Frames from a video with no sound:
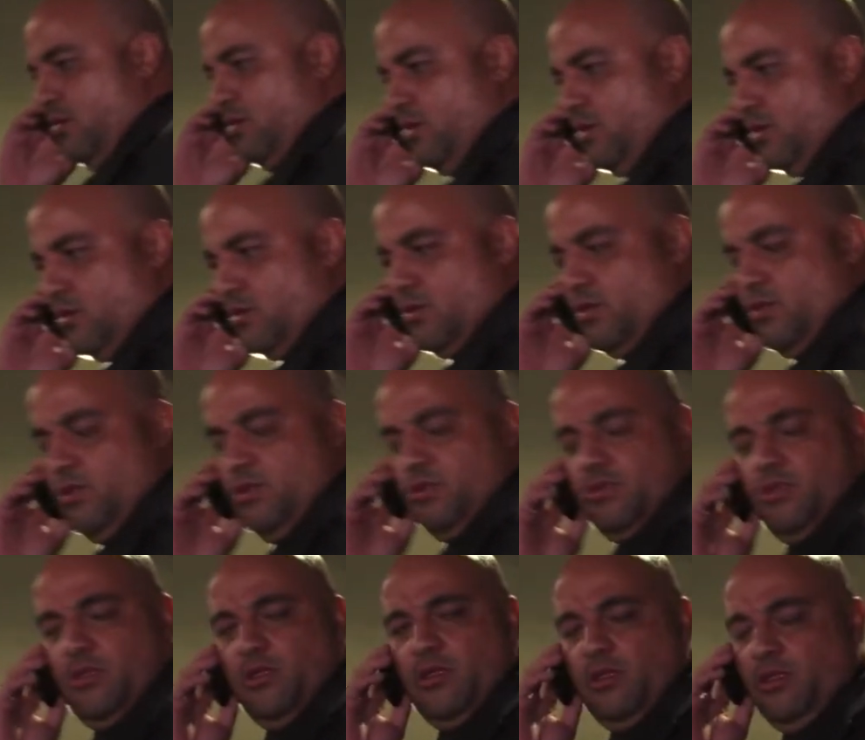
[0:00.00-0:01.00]
Yes, there
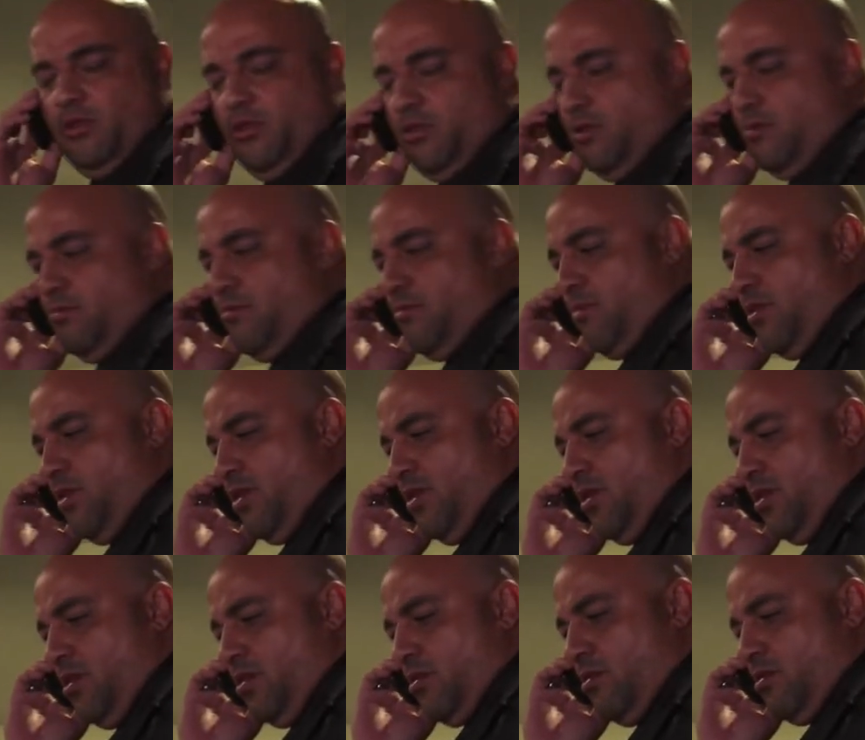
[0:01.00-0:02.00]
is a London
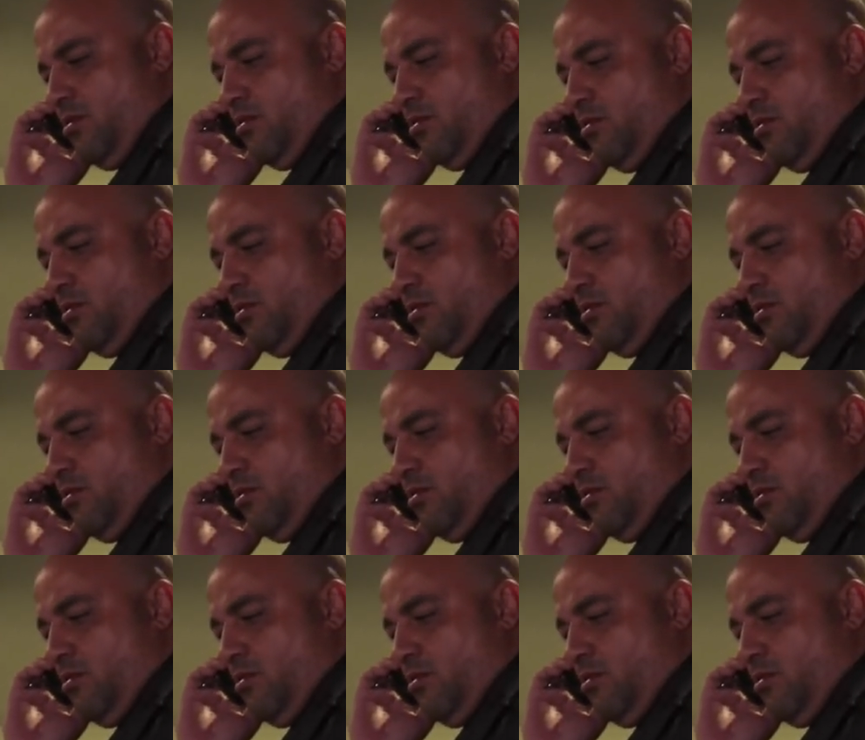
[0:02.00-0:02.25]
Marriott.